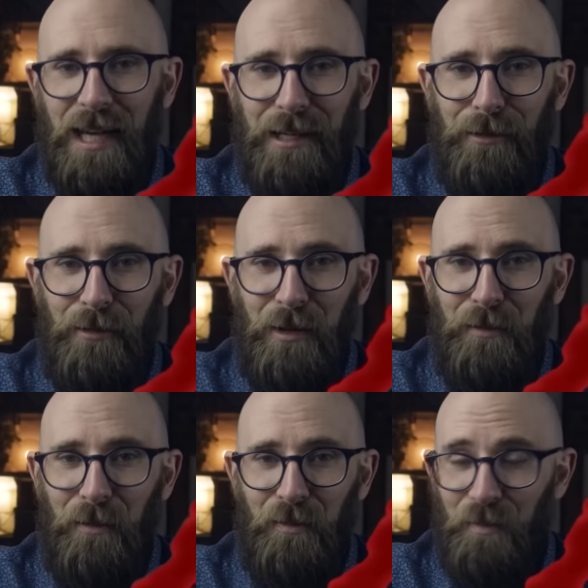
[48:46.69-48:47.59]
Thank you everybody
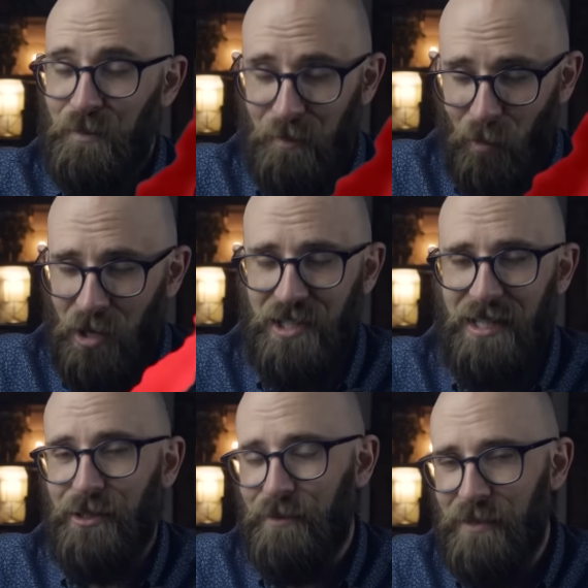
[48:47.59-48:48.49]
for
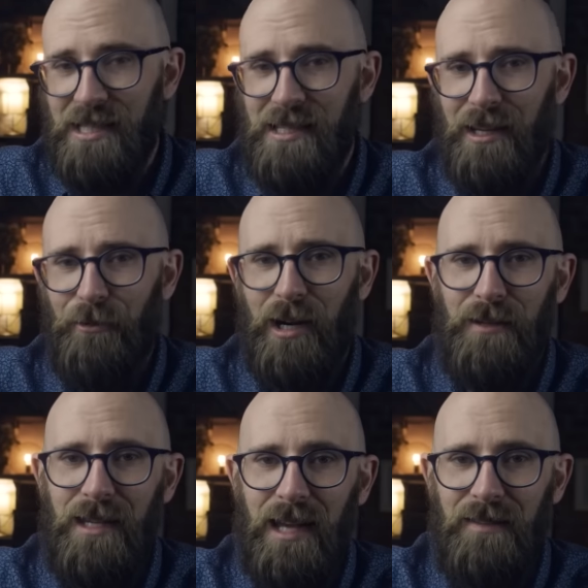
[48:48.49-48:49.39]
watching or listening wherever
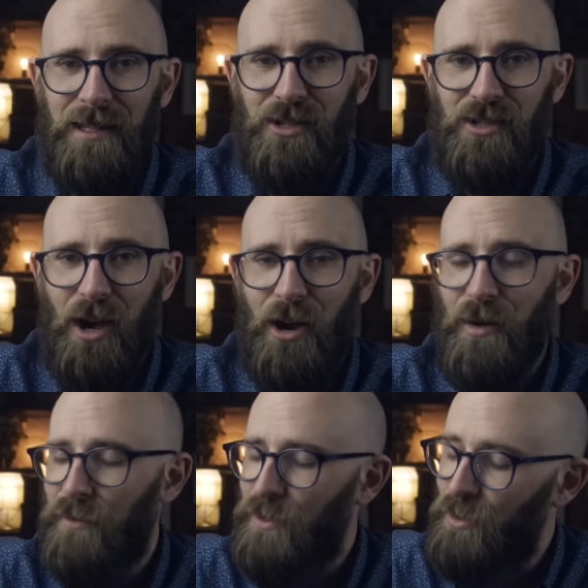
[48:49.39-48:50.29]
you get this show.
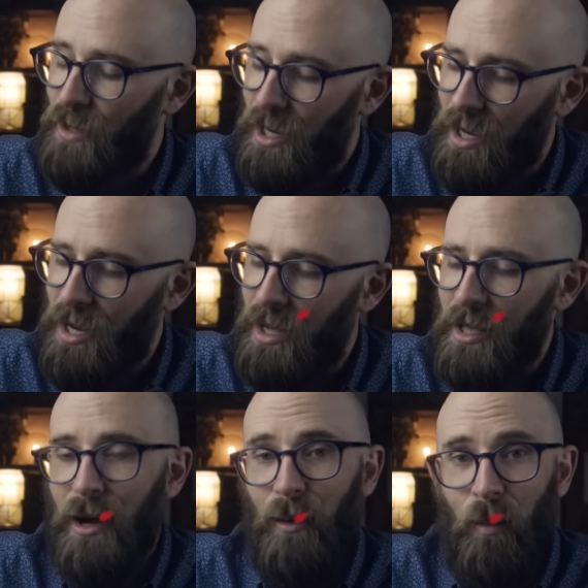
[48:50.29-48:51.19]
If you are
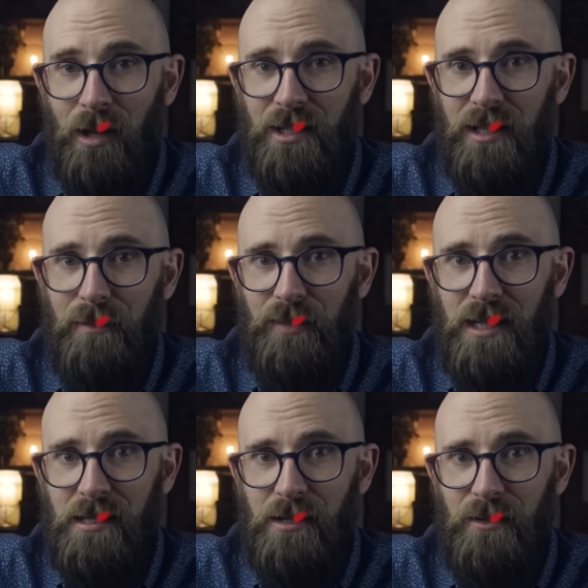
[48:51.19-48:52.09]
watching,
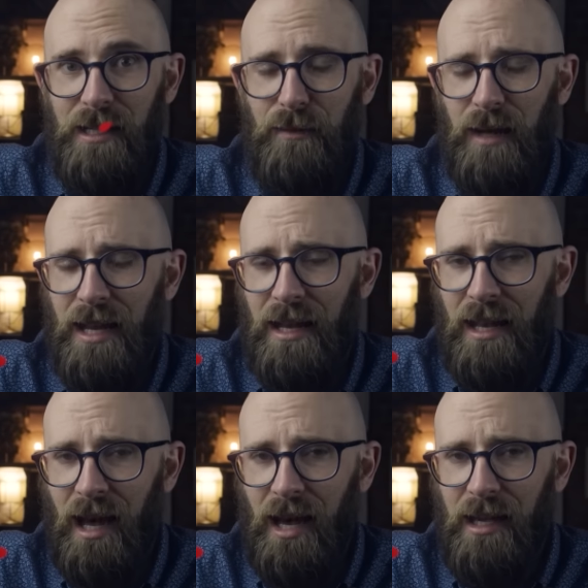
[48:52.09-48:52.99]
please do leave a
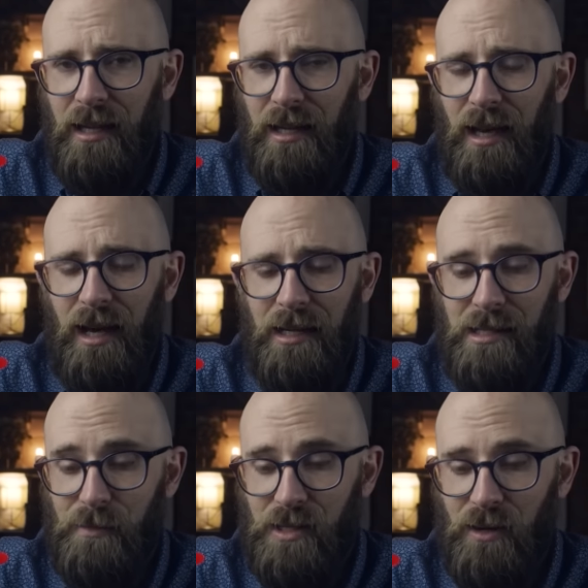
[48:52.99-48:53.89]
like,
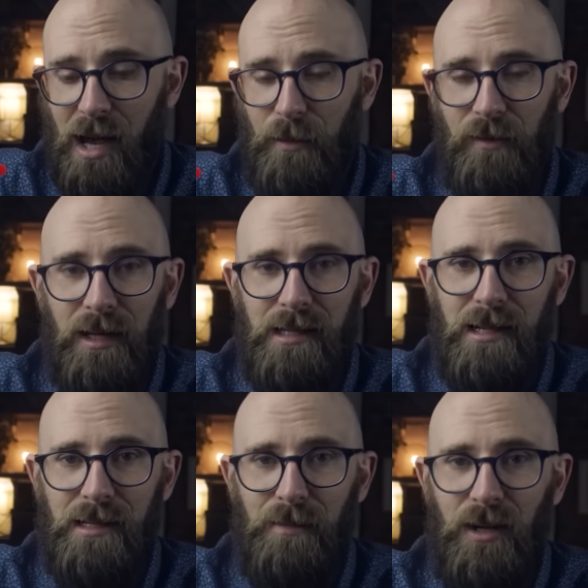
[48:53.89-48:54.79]
subscribe if you're
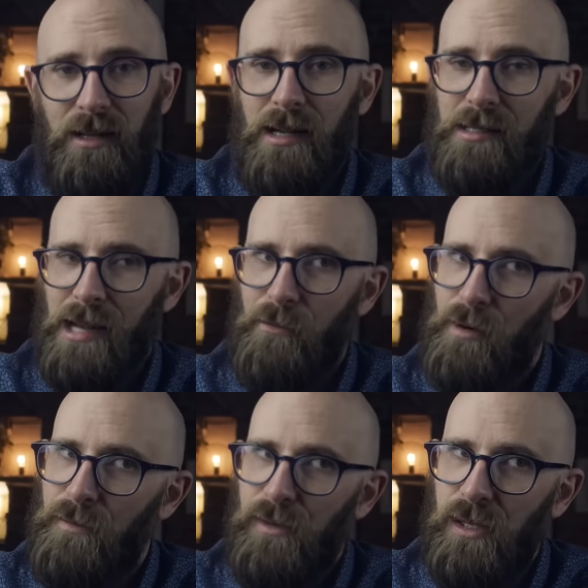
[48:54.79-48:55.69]
listening as a podcast. A
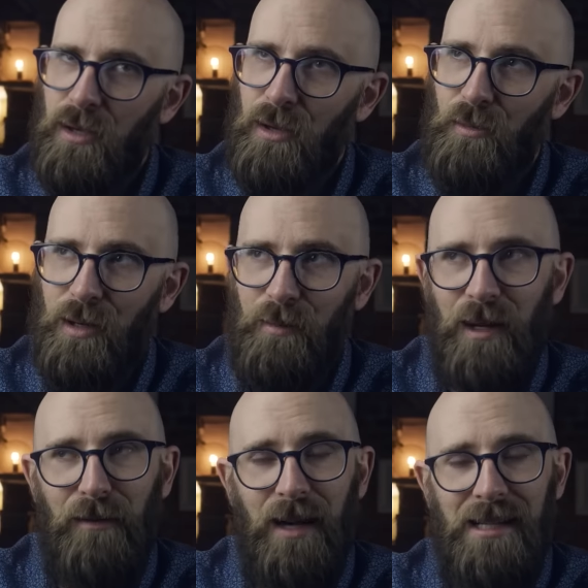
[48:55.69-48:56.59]
review would
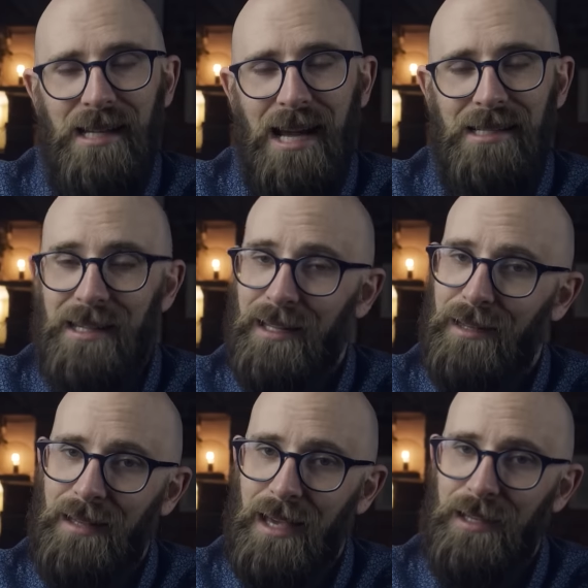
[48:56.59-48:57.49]
be fantastic.
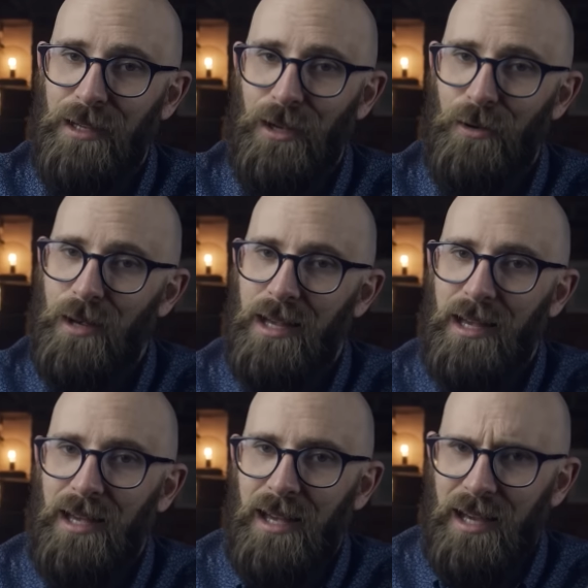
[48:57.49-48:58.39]
Thank you,
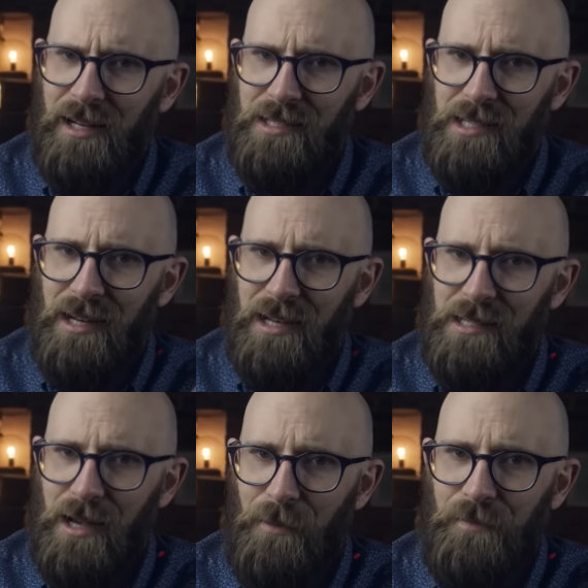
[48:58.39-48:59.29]
and I'll see you
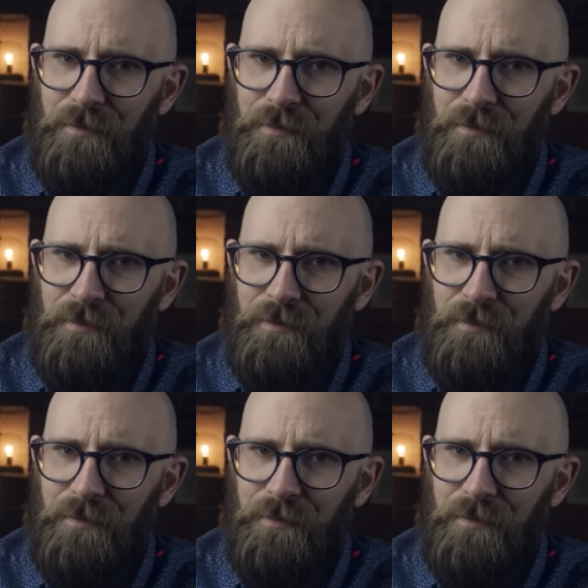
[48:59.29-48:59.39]
next time.